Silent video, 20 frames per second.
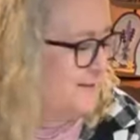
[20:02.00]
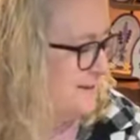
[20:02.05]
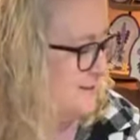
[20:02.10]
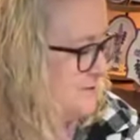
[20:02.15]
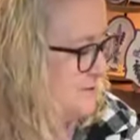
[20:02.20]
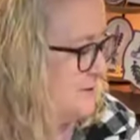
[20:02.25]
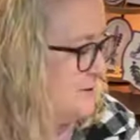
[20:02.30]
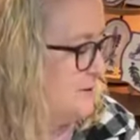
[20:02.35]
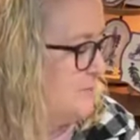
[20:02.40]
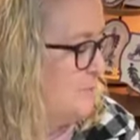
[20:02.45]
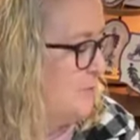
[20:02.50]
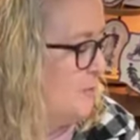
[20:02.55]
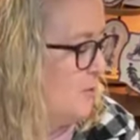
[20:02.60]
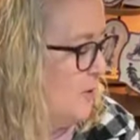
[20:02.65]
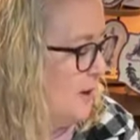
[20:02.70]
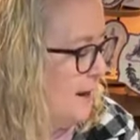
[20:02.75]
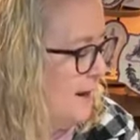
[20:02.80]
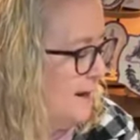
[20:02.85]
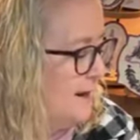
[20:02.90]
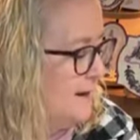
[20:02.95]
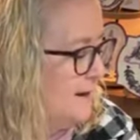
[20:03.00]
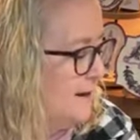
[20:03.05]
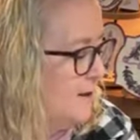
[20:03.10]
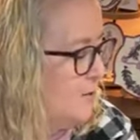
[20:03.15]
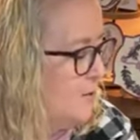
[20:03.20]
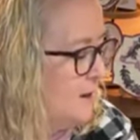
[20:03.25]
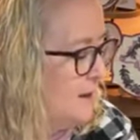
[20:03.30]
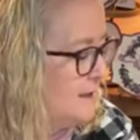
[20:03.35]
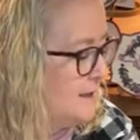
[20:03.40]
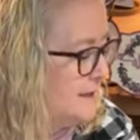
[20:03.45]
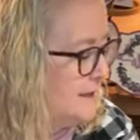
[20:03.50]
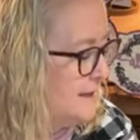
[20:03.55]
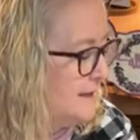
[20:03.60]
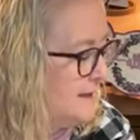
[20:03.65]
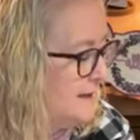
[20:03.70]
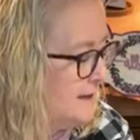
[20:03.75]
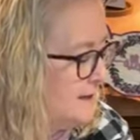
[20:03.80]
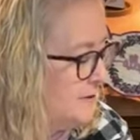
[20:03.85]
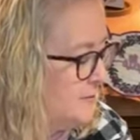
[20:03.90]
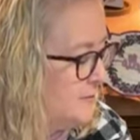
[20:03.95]
know if that's really bragging
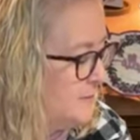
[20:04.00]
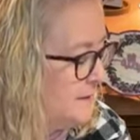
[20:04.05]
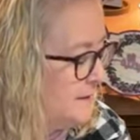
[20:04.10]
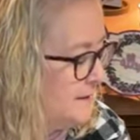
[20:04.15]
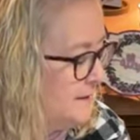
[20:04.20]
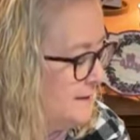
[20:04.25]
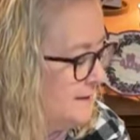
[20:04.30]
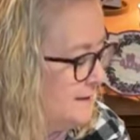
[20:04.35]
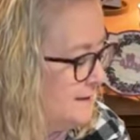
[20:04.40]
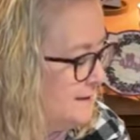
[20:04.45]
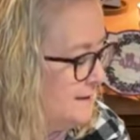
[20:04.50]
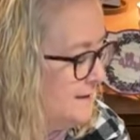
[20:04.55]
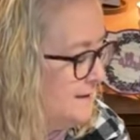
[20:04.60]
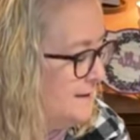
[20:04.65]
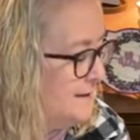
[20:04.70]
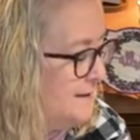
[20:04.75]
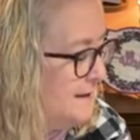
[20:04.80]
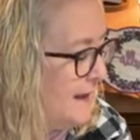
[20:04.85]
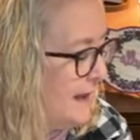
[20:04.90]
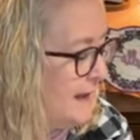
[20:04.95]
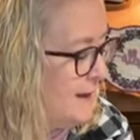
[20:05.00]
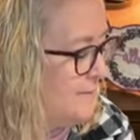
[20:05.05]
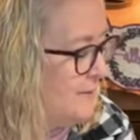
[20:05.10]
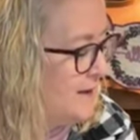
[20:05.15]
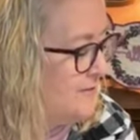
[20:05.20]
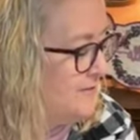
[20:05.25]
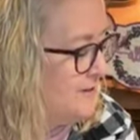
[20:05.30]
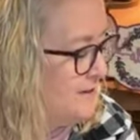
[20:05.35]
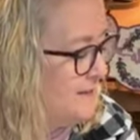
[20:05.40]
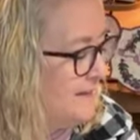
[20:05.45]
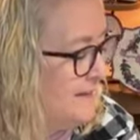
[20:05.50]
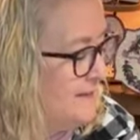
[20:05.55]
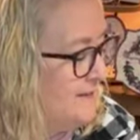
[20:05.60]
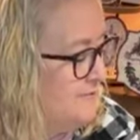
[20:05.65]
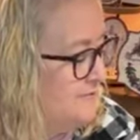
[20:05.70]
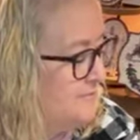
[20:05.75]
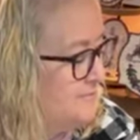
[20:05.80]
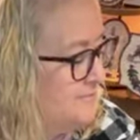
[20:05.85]
quality there, but hey, Beverly.